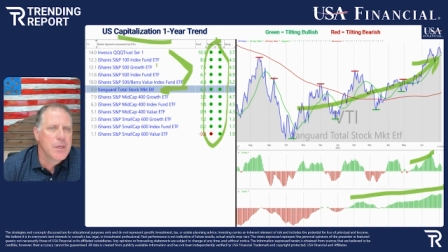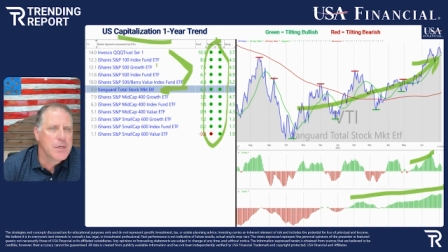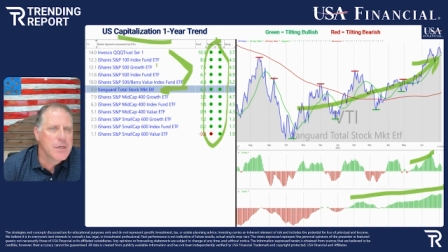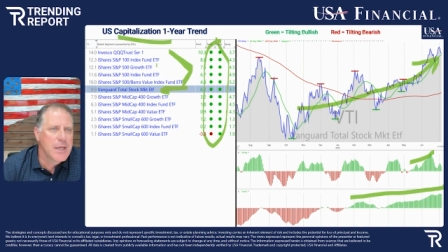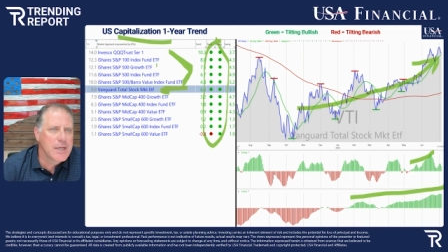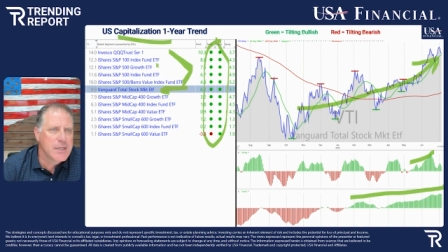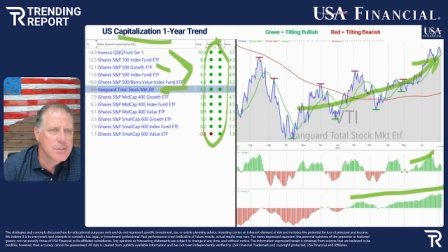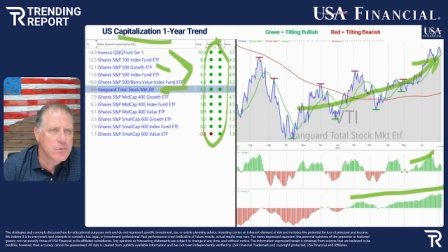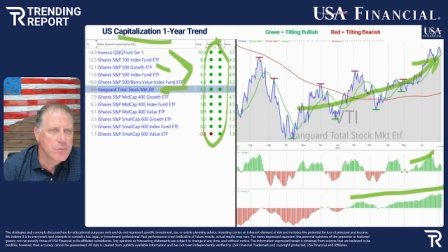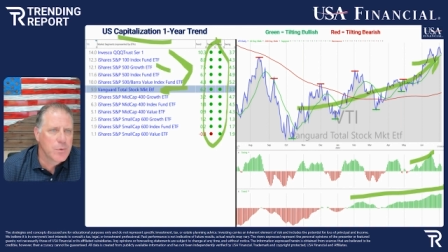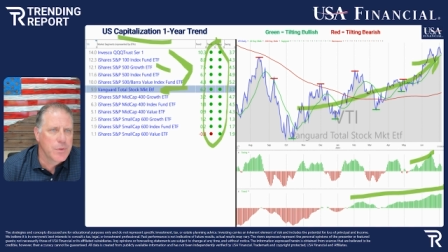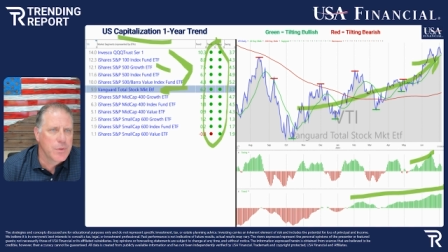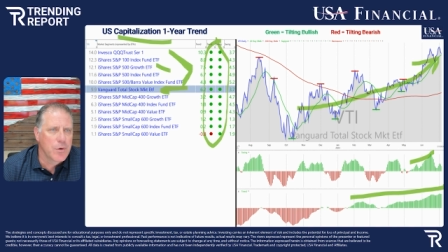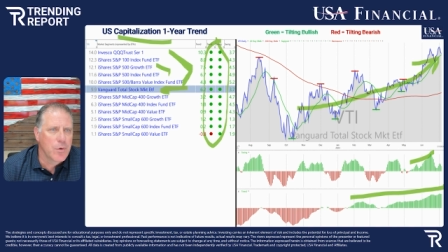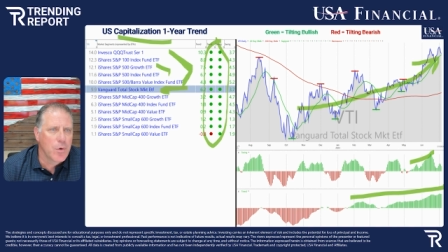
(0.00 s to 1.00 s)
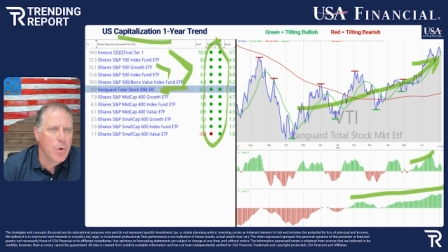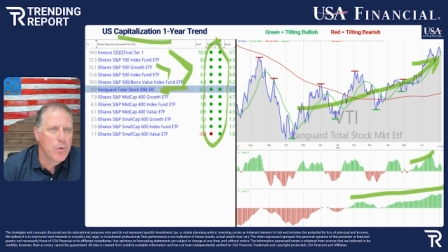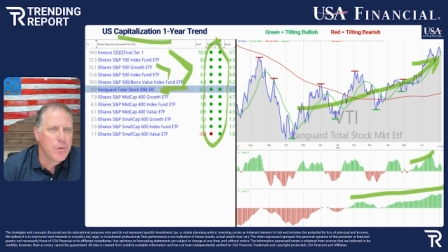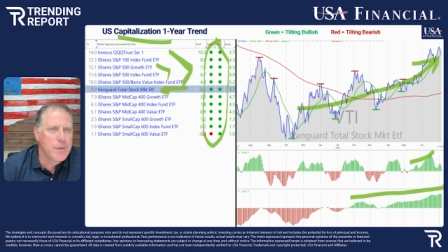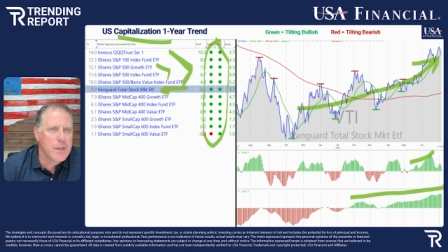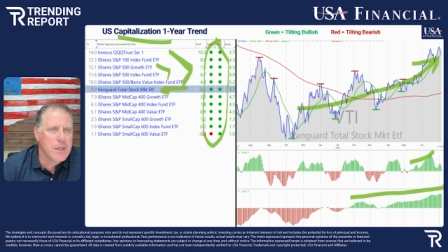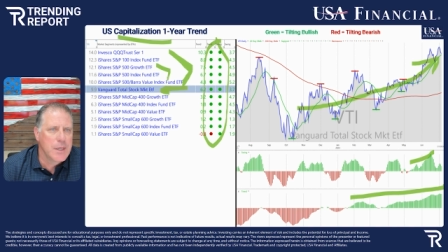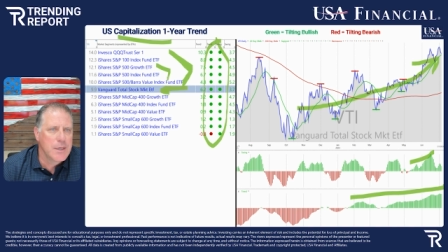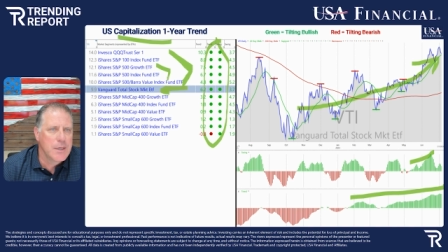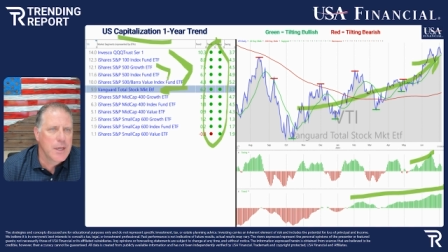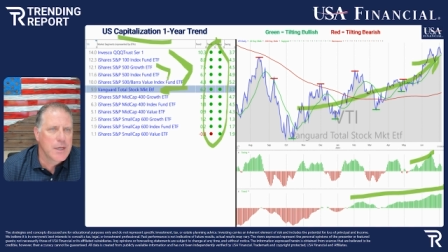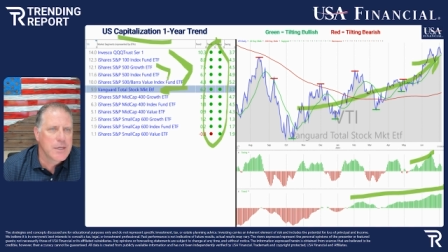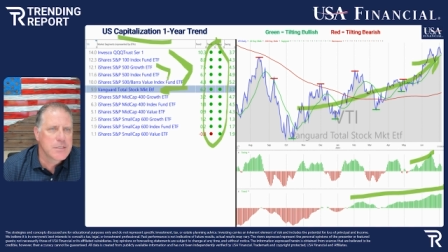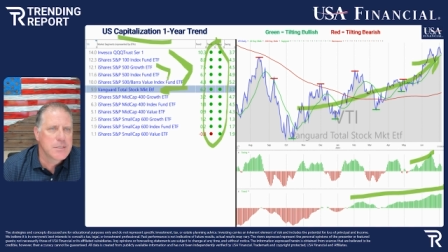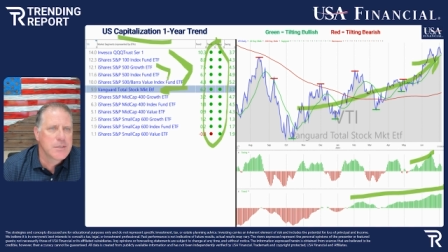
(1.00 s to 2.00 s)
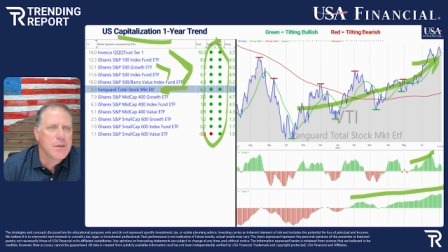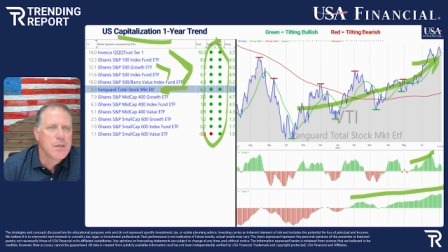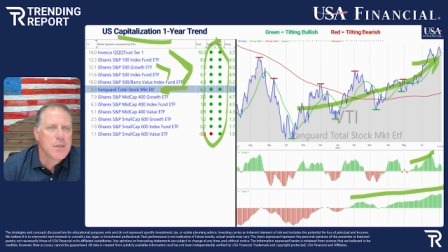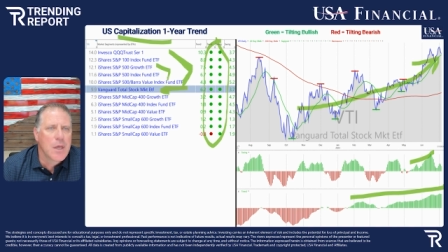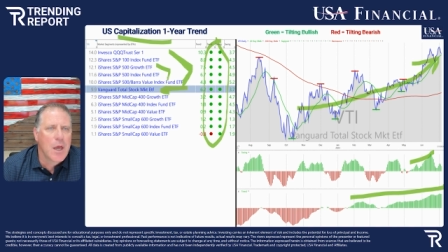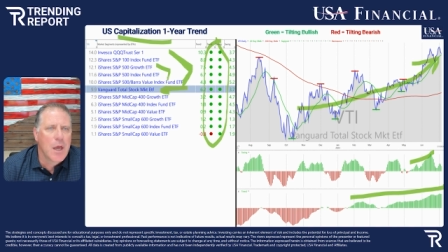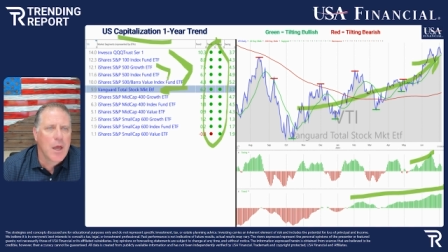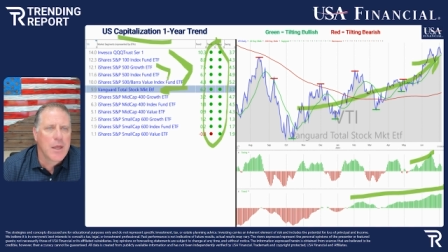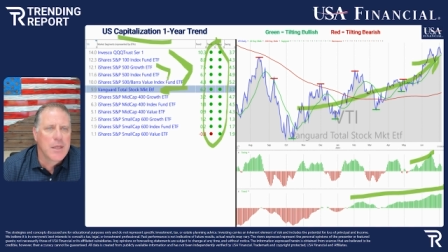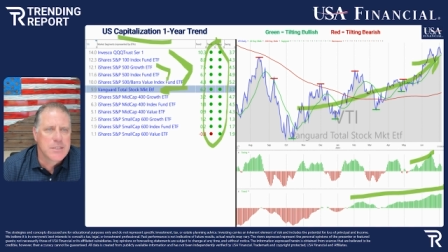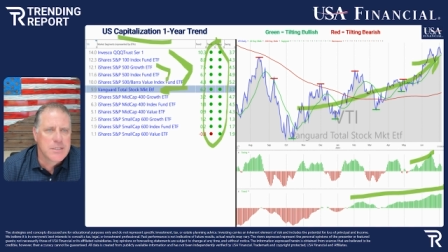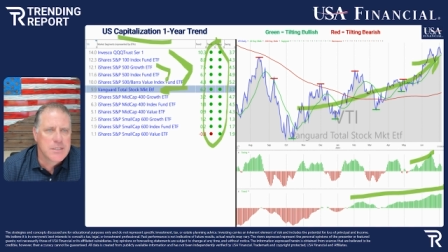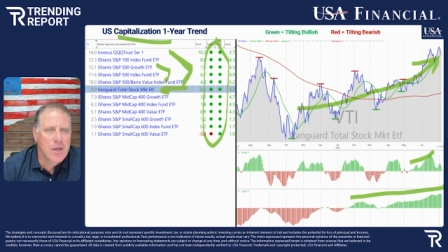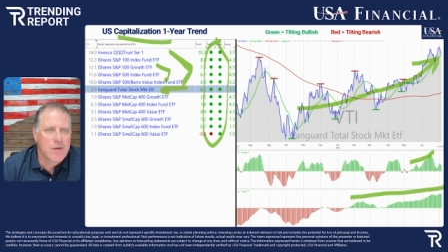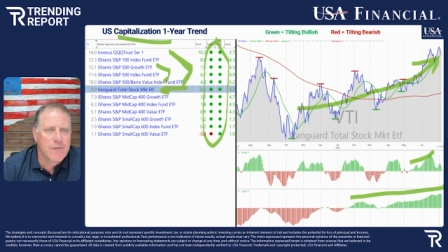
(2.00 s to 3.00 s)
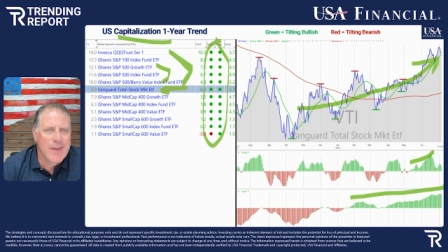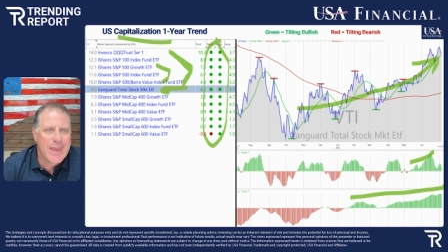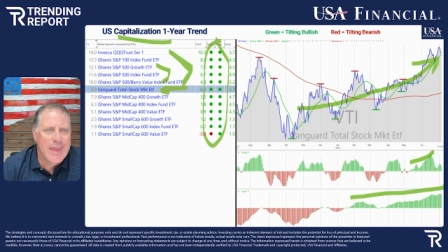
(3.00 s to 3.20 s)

index, with the growth, the index itself,